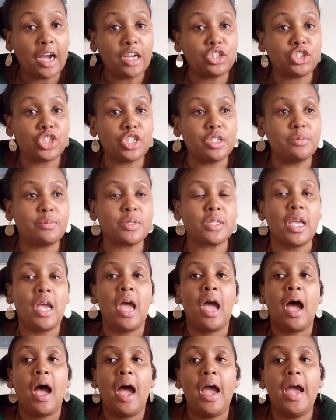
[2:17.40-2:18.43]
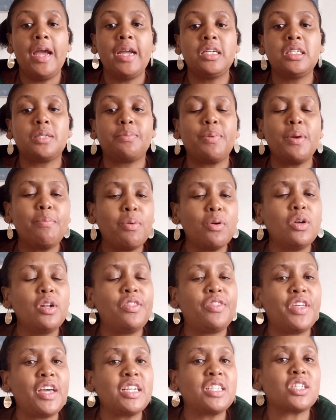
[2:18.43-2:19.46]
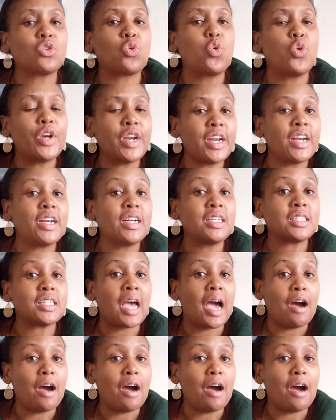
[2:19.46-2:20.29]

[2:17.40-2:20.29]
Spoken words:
chips. And people that couldn't